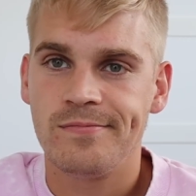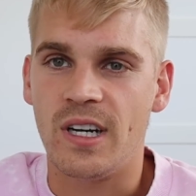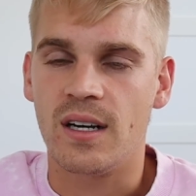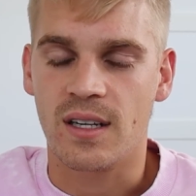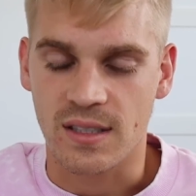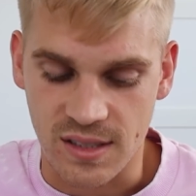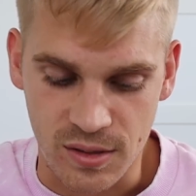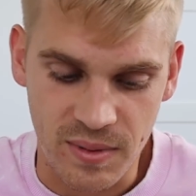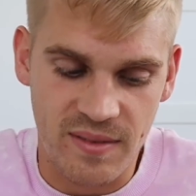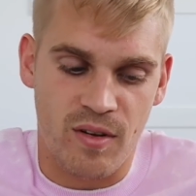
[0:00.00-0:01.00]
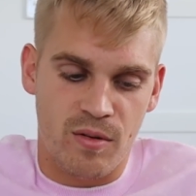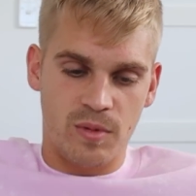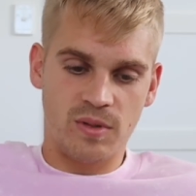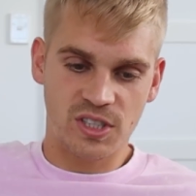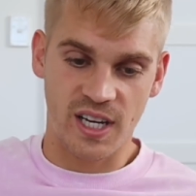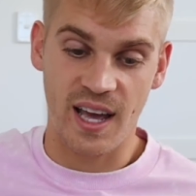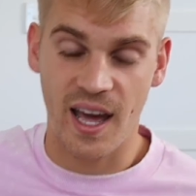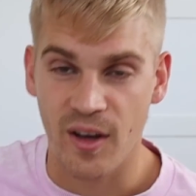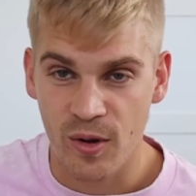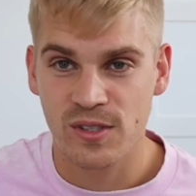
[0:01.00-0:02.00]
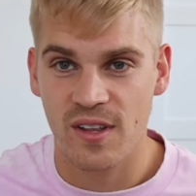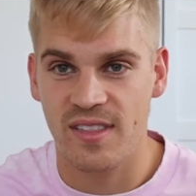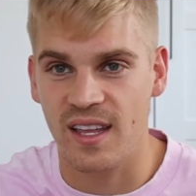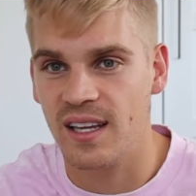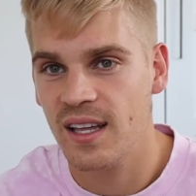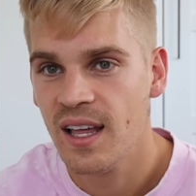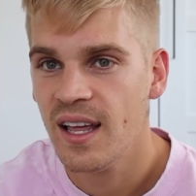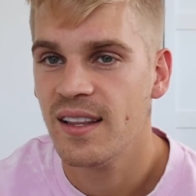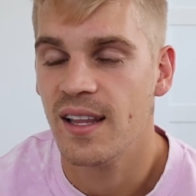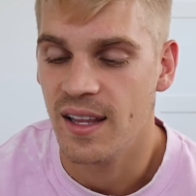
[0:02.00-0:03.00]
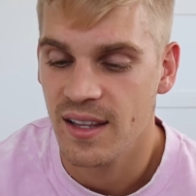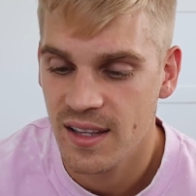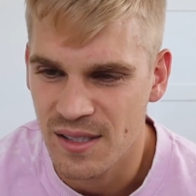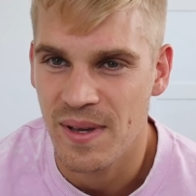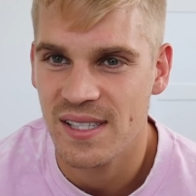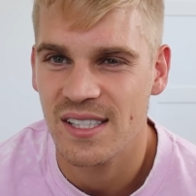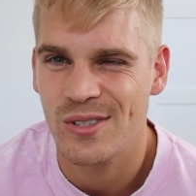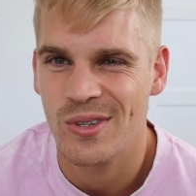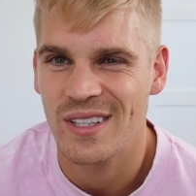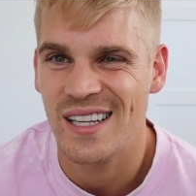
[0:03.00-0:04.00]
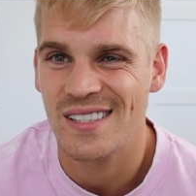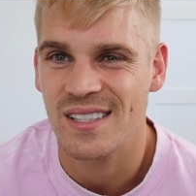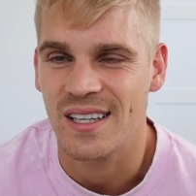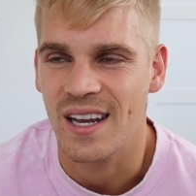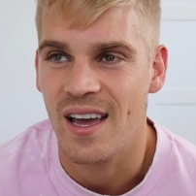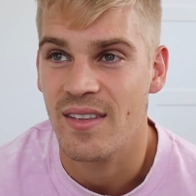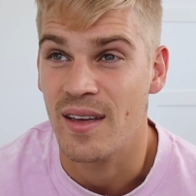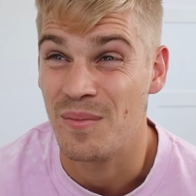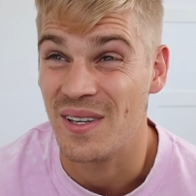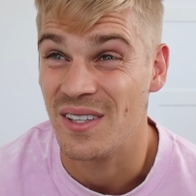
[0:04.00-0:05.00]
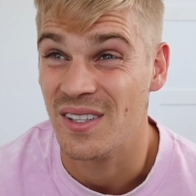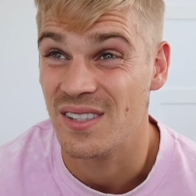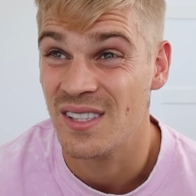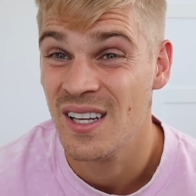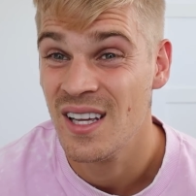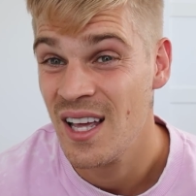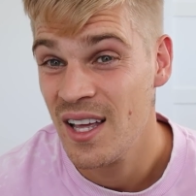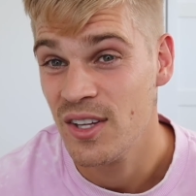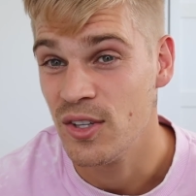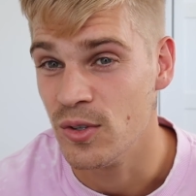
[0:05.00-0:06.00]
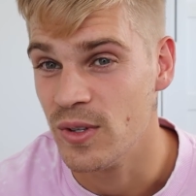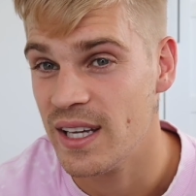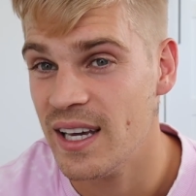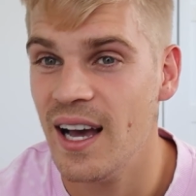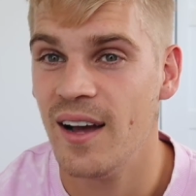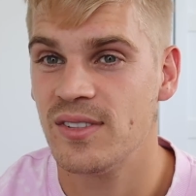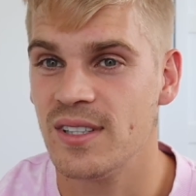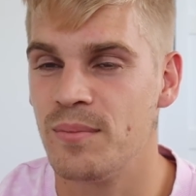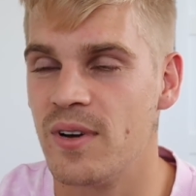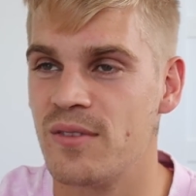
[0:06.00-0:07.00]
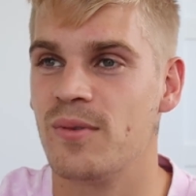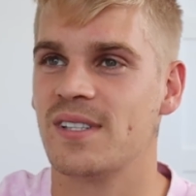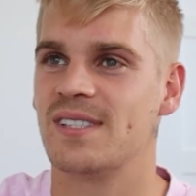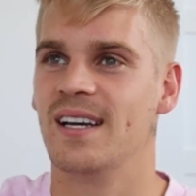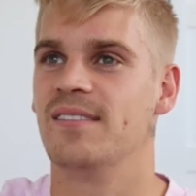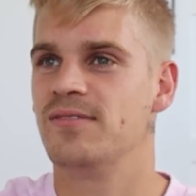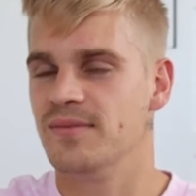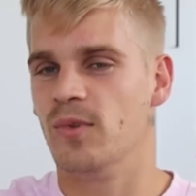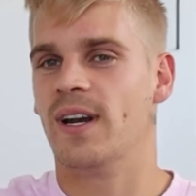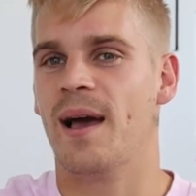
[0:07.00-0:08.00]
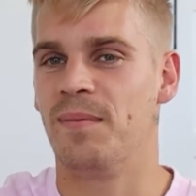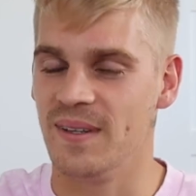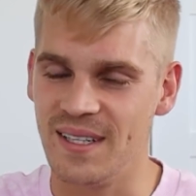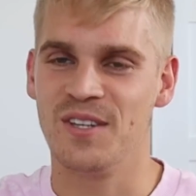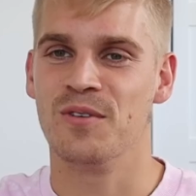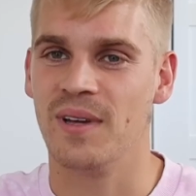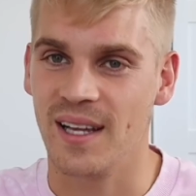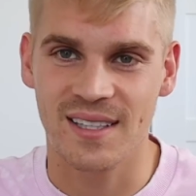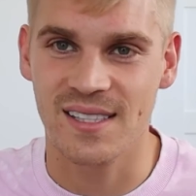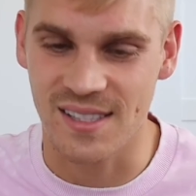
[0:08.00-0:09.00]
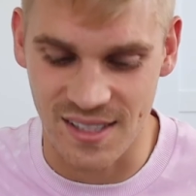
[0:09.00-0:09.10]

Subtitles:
I can still be vulnerable, shit. And I also think that this message sort of needs to get out there, because you'll hear after the breathwork stuff what happened and you'll be like, this is